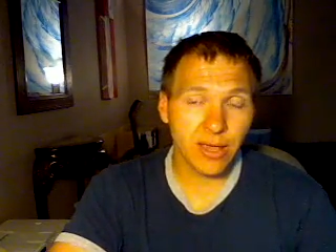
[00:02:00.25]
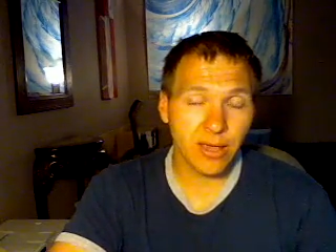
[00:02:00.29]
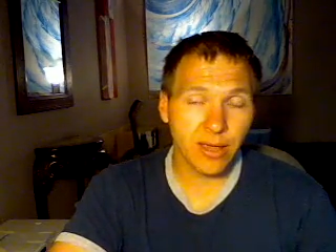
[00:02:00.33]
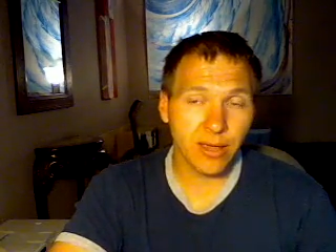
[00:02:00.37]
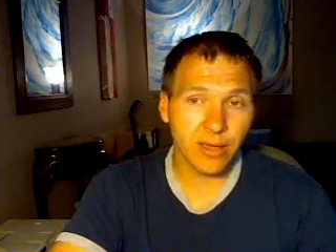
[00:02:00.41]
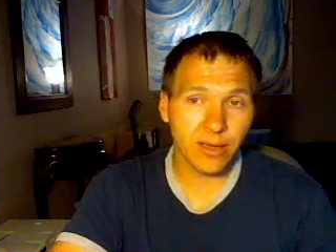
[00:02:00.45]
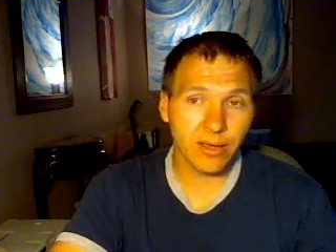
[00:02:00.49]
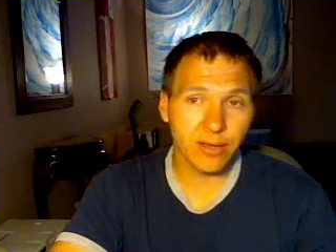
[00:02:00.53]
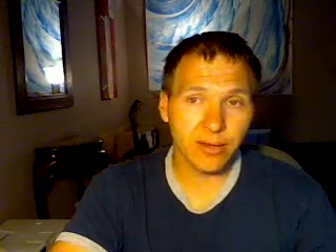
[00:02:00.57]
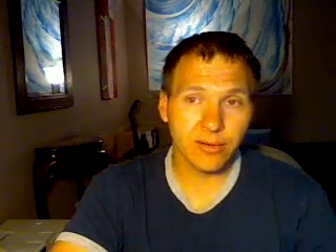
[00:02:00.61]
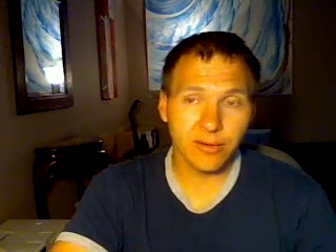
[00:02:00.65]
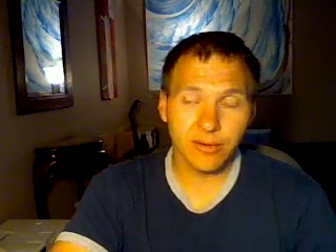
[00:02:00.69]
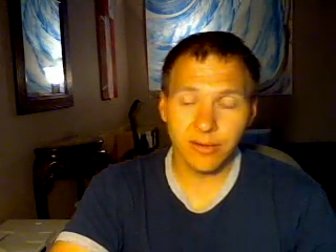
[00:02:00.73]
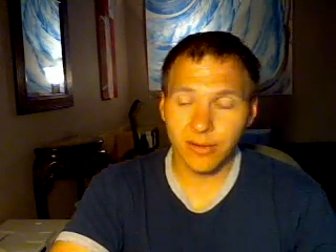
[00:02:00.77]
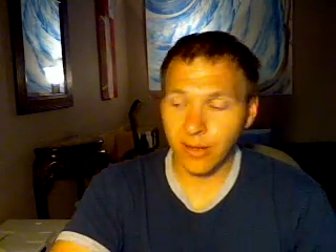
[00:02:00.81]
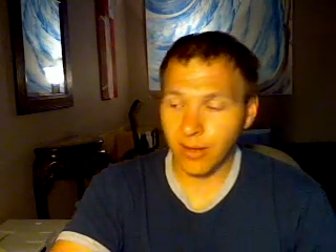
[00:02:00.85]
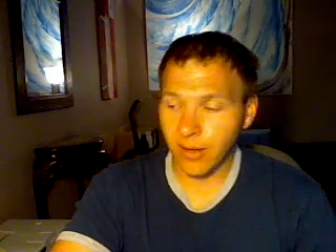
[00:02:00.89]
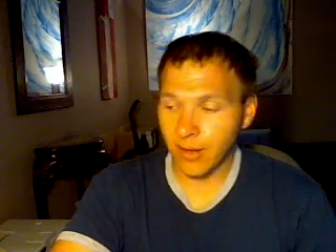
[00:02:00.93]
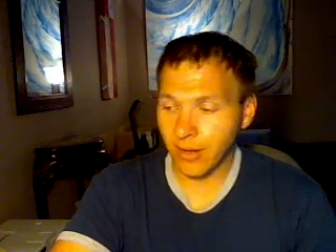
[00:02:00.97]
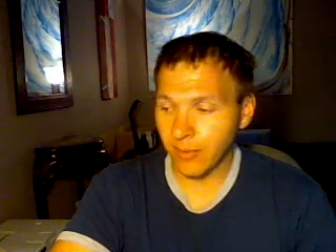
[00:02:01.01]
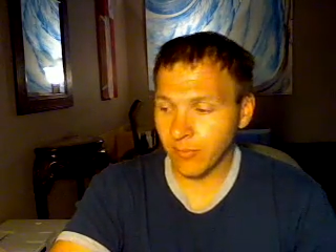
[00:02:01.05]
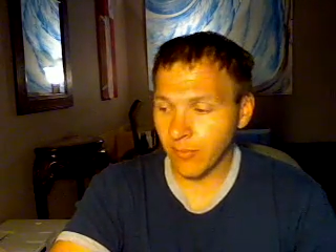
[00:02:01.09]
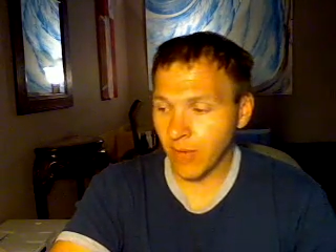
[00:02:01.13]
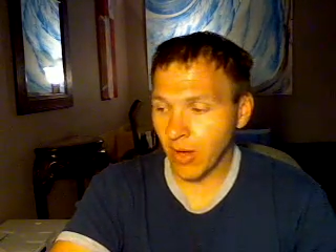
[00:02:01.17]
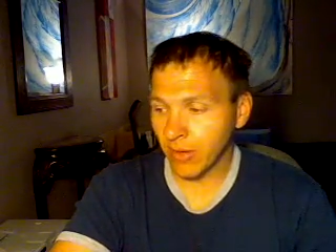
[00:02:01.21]
And
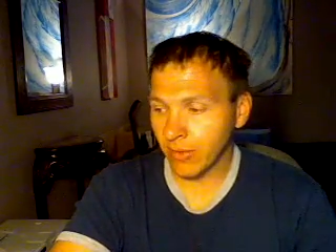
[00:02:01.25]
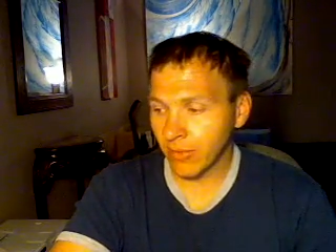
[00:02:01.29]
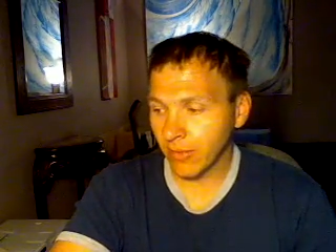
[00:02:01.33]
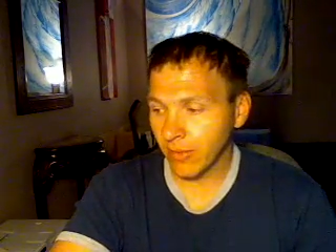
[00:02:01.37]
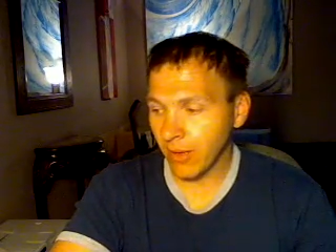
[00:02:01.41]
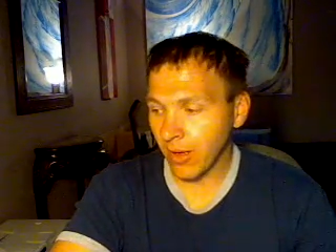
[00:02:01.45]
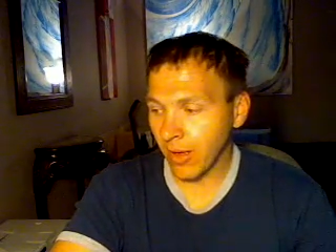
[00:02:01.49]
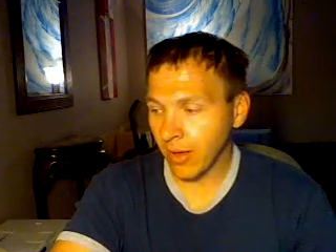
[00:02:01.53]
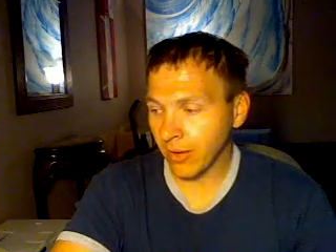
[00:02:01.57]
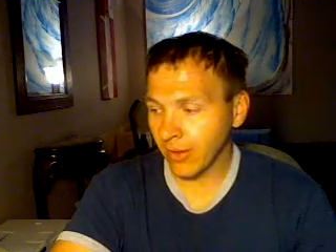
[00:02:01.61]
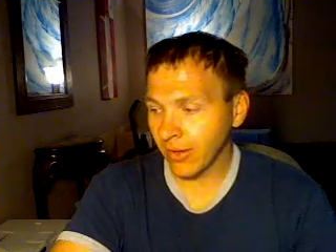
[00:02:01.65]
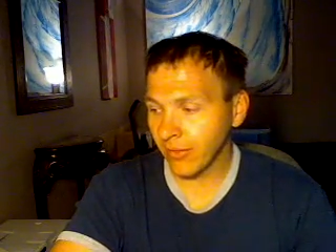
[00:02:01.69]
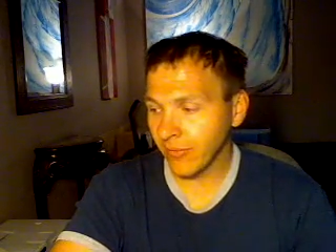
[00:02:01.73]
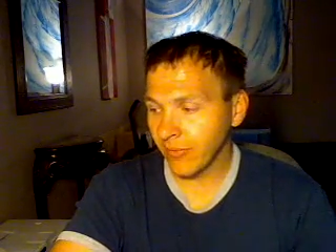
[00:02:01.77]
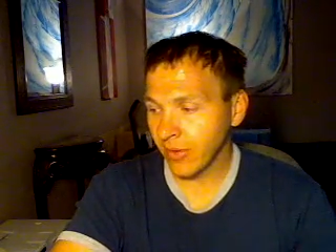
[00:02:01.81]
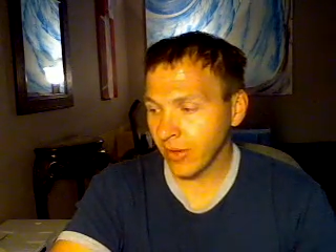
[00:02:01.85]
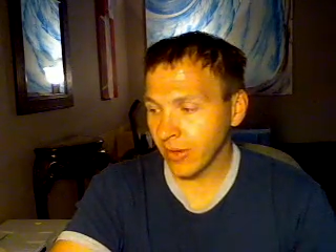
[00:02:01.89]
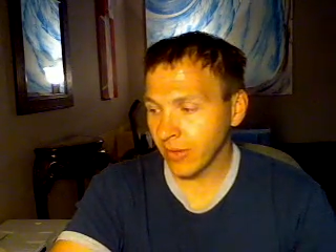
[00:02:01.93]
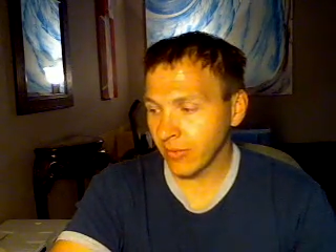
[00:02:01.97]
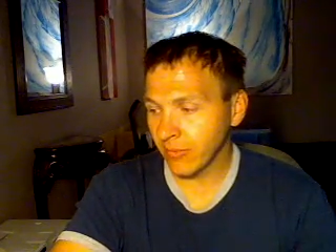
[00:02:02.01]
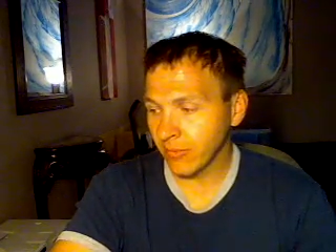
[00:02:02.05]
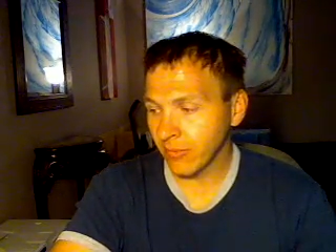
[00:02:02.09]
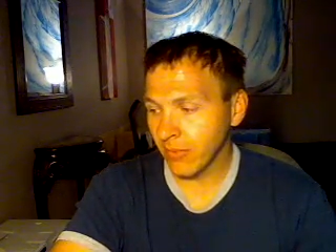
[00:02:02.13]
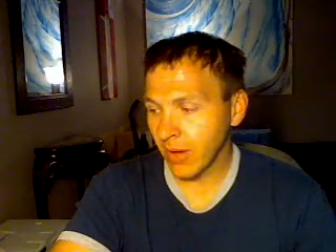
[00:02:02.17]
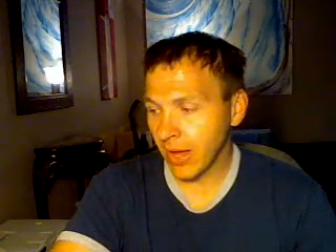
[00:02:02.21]
I'll give
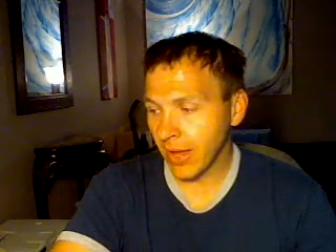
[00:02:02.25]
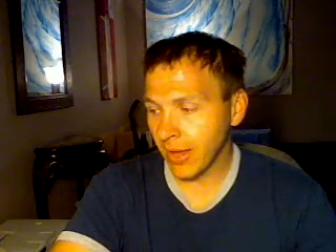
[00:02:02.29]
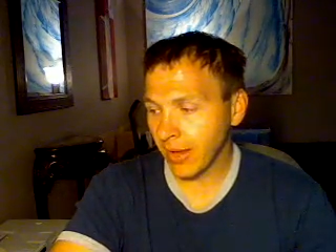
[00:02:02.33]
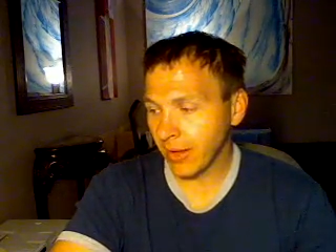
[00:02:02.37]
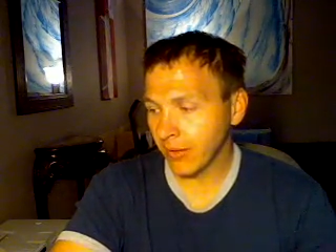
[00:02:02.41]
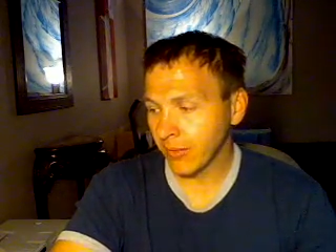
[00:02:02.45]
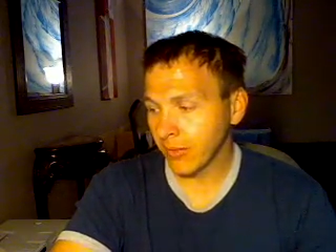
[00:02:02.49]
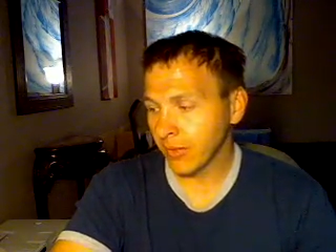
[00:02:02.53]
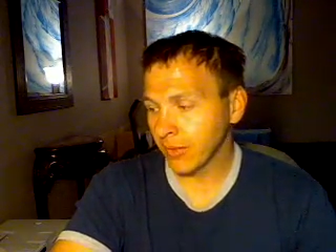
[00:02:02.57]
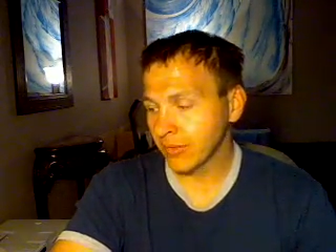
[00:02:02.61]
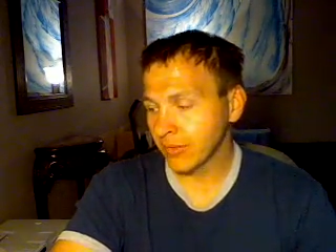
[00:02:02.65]
you my